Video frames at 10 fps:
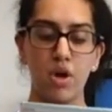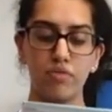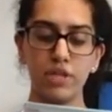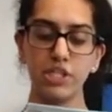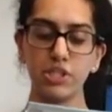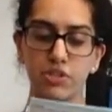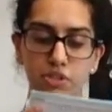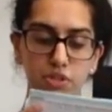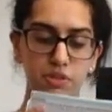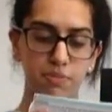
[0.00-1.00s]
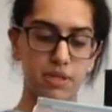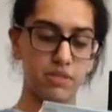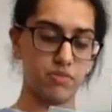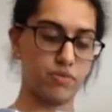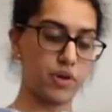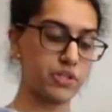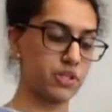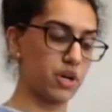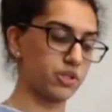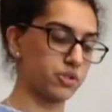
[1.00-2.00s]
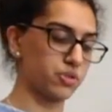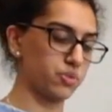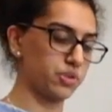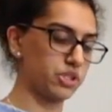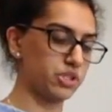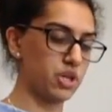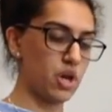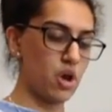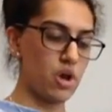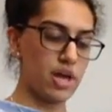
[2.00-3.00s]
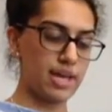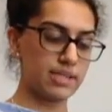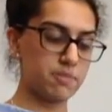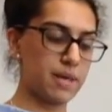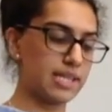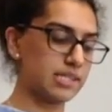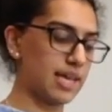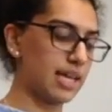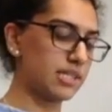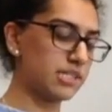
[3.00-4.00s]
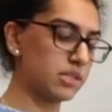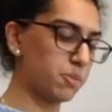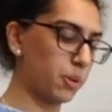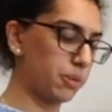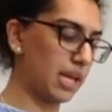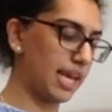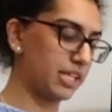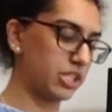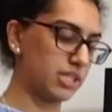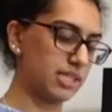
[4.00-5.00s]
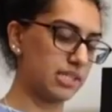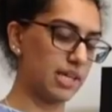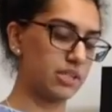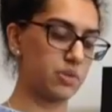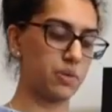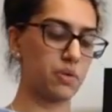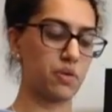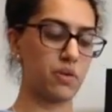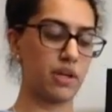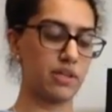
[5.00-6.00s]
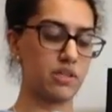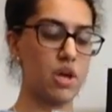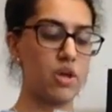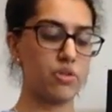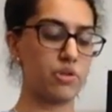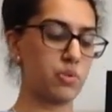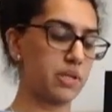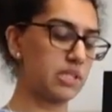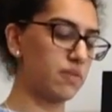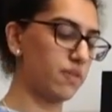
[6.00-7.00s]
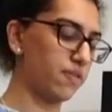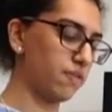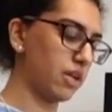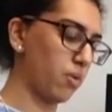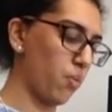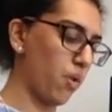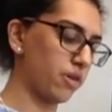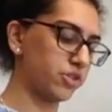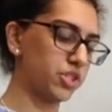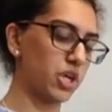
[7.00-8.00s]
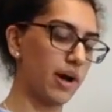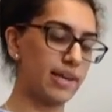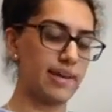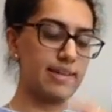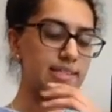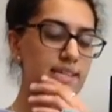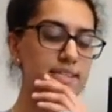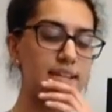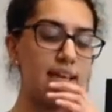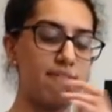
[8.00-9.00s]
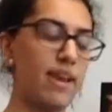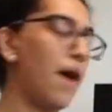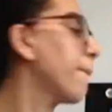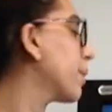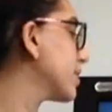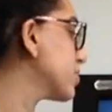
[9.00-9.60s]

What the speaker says: Richard Sussman wrote an article which explains that India's population is set to increase through 2050, whilst China is set to level out by